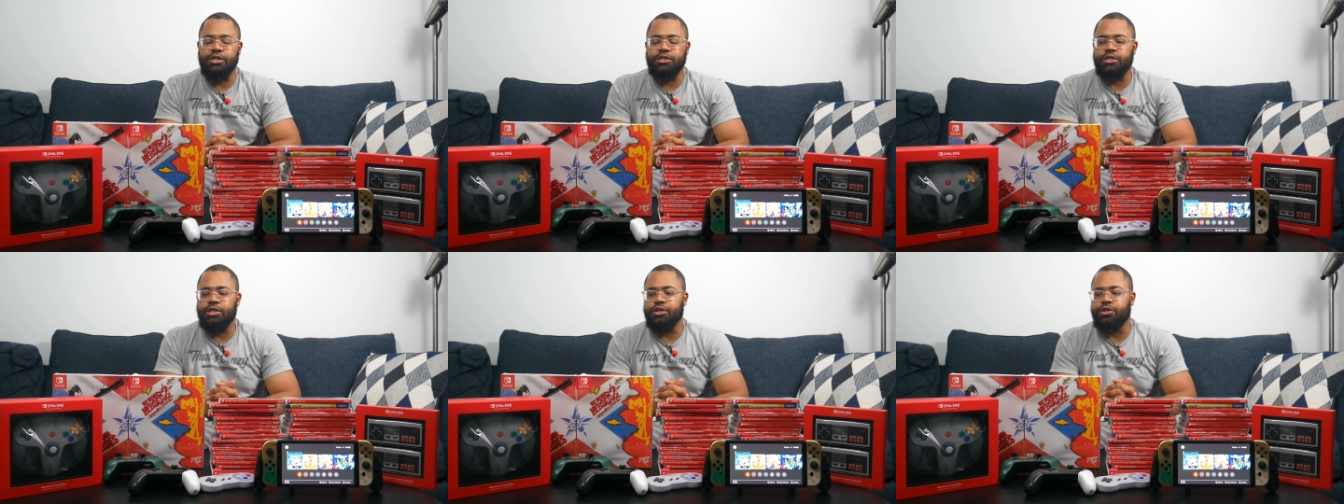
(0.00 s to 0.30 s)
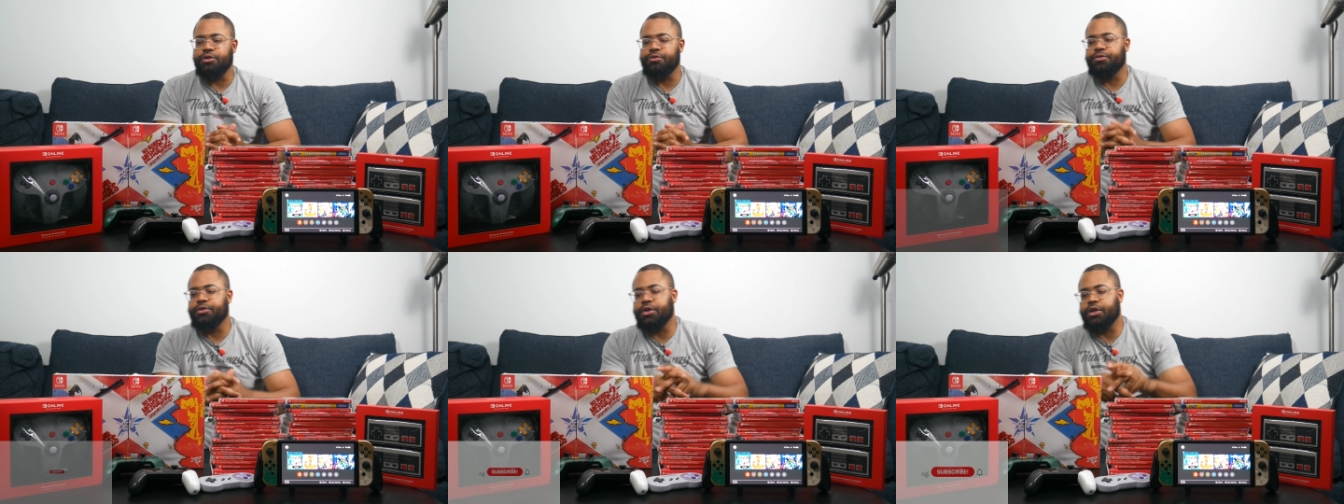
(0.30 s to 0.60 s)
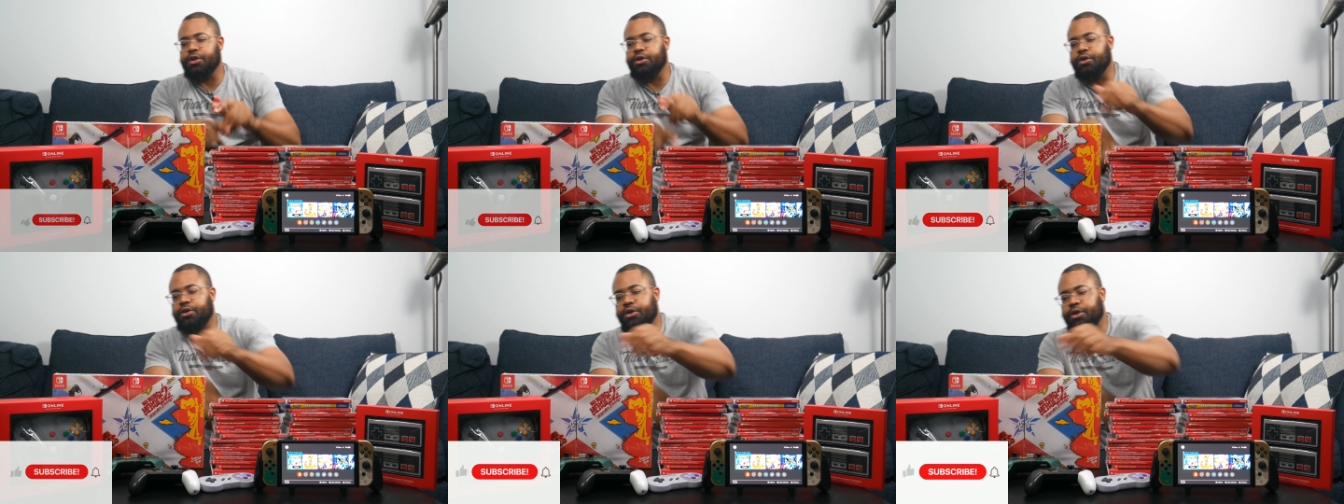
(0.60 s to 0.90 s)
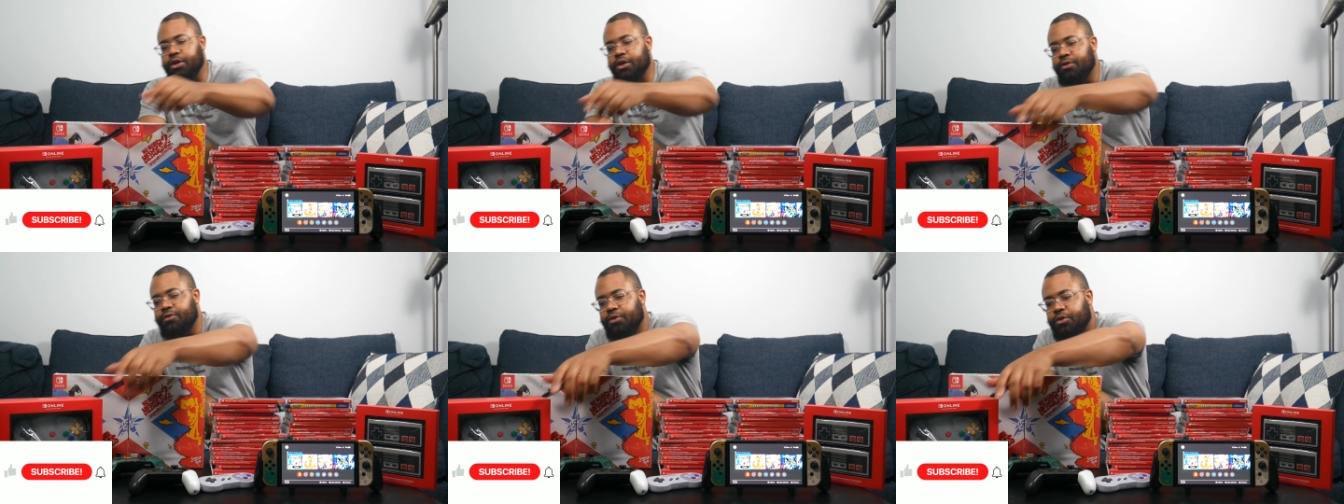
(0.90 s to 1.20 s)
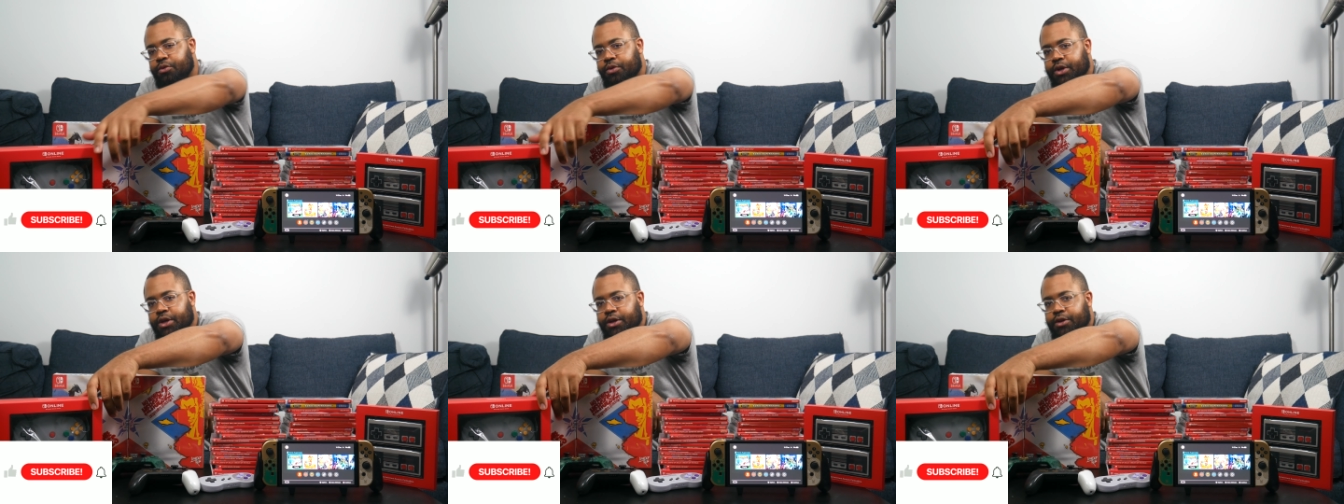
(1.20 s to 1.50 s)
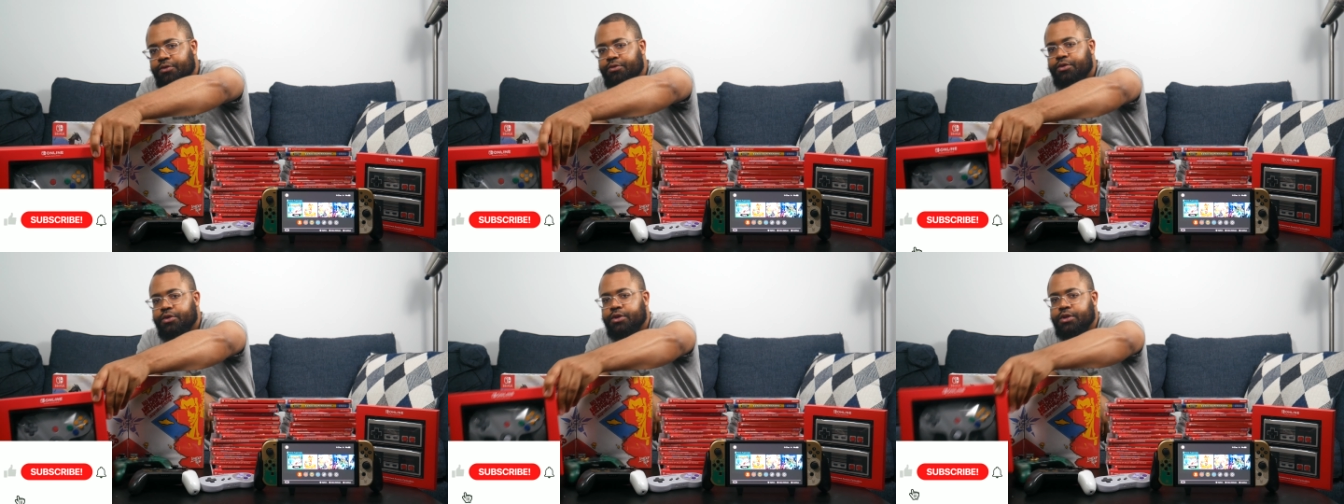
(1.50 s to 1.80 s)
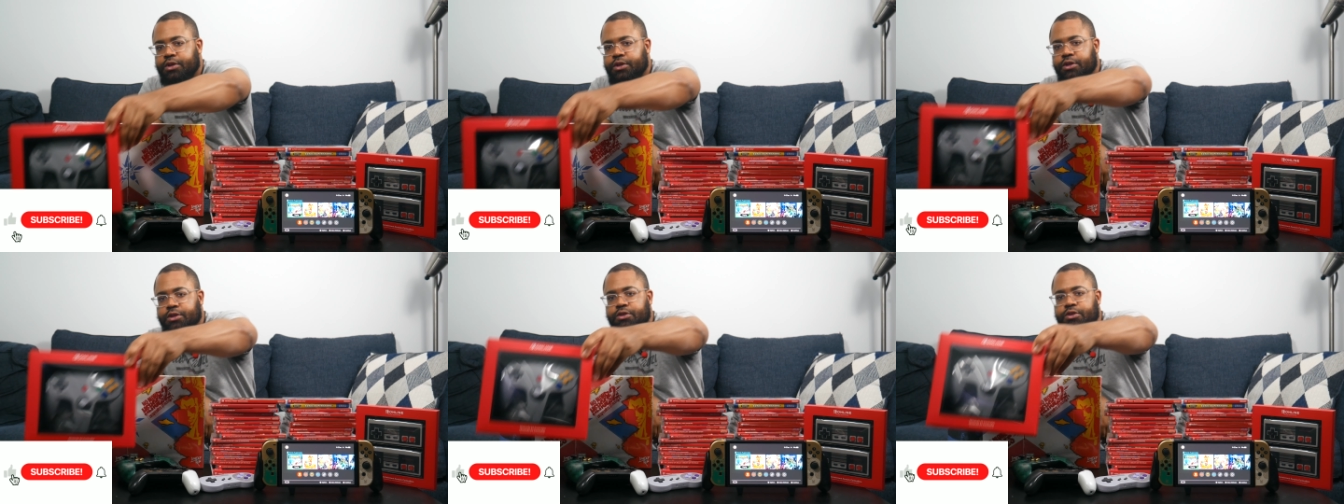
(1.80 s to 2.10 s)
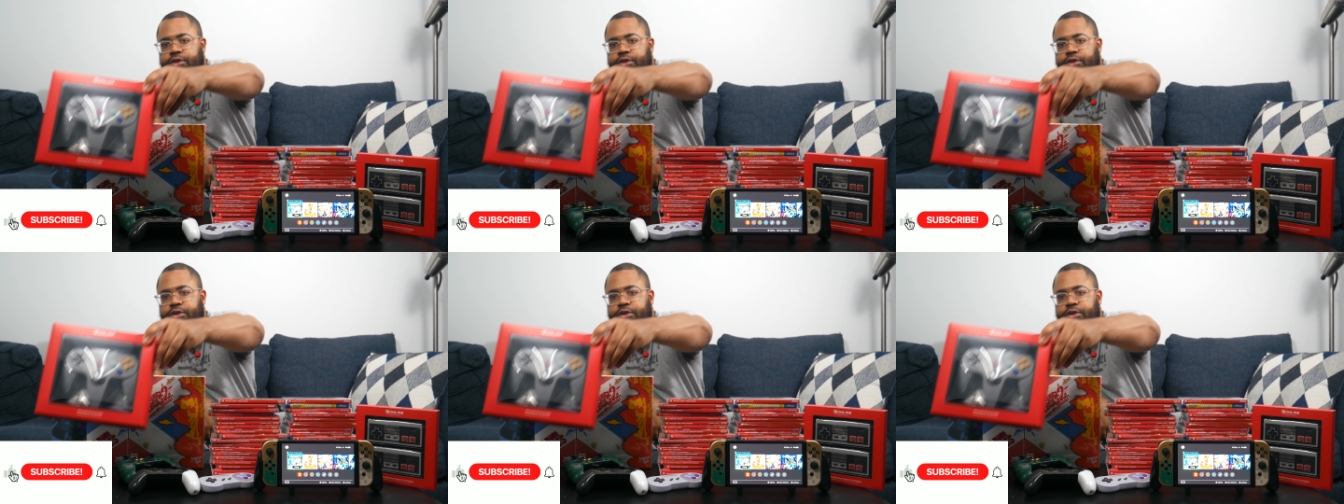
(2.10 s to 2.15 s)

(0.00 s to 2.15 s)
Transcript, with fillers: Like I said, don't forget our giveaway for the